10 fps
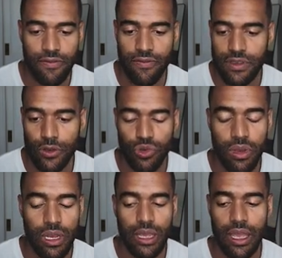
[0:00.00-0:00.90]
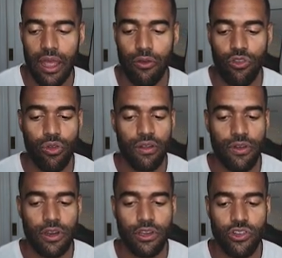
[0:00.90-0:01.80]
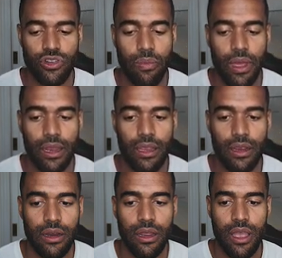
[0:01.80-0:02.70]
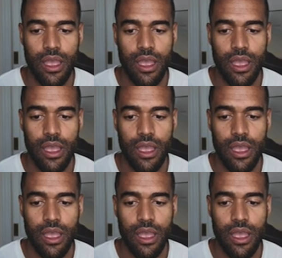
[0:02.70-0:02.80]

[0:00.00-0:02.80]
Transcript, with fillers: social media handles or whatever, you can drop that here.